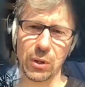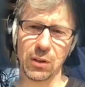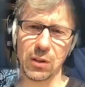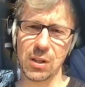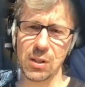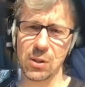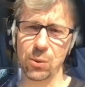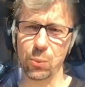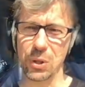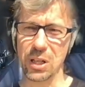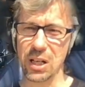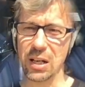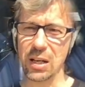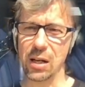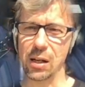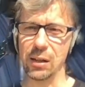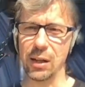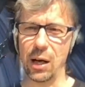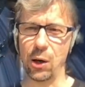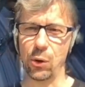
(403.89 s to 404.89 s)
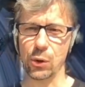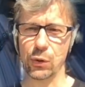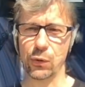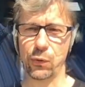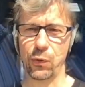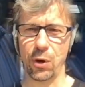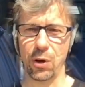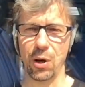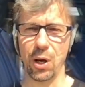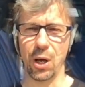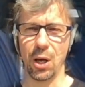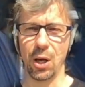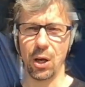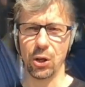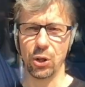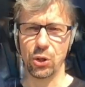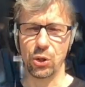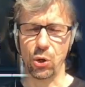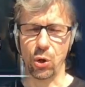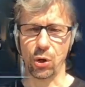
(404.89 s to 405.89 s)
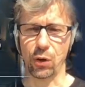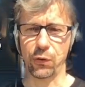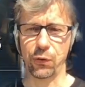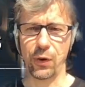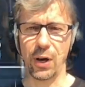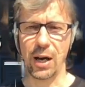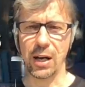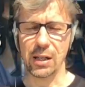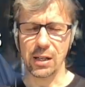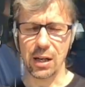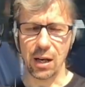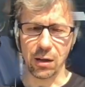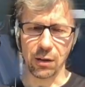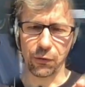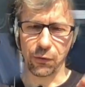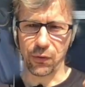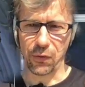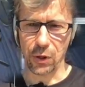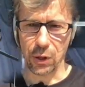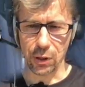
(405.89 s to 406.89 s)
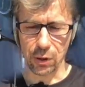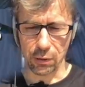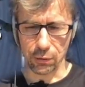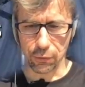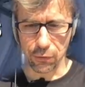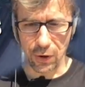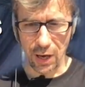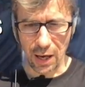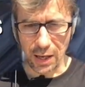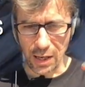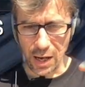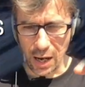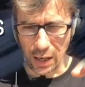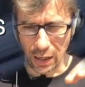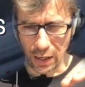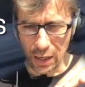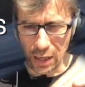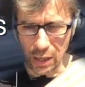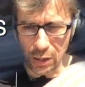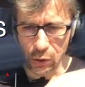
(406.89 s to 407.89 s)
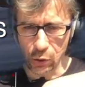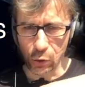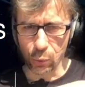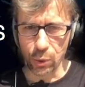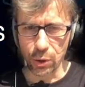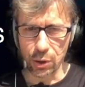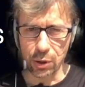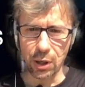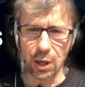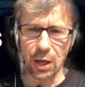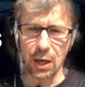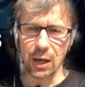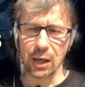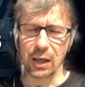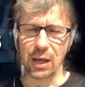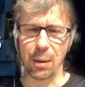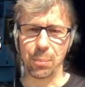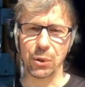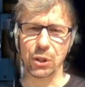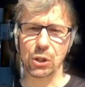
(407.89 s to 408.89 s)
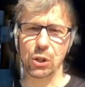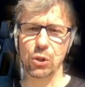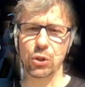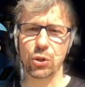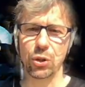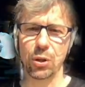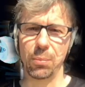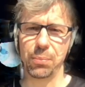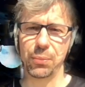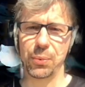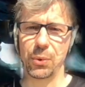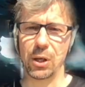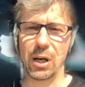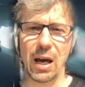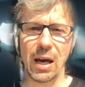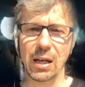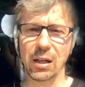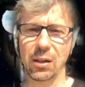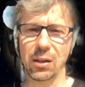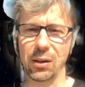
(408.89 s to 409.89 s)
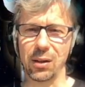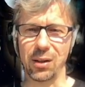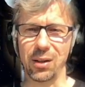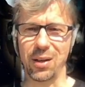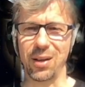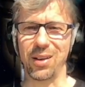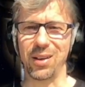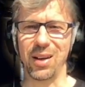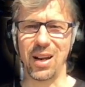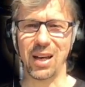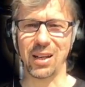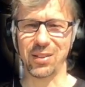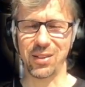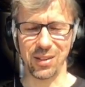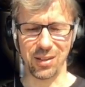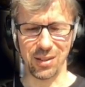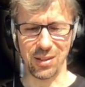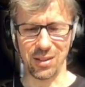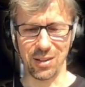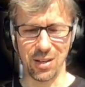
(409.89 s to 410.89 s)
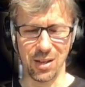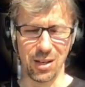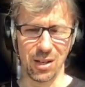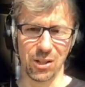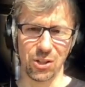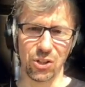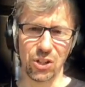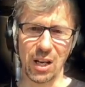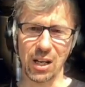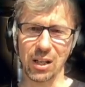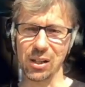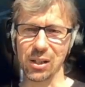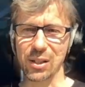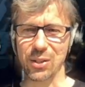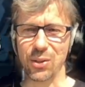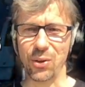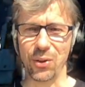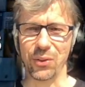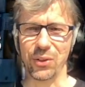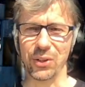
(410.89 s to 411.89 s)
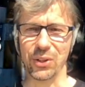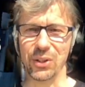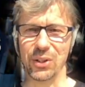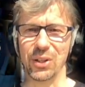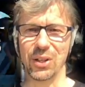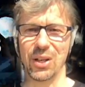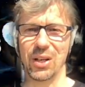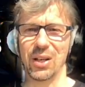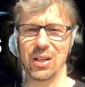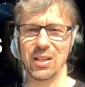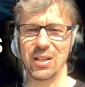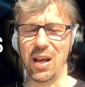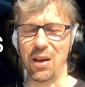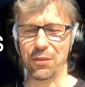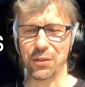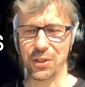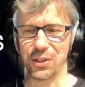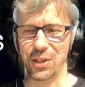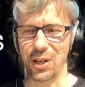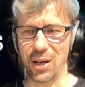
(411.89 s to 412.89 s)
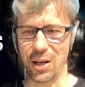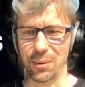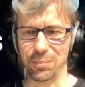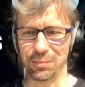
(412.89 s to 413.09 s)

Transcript: This really allows for dogfight and flying into a capital ship like the channels on the Death Star.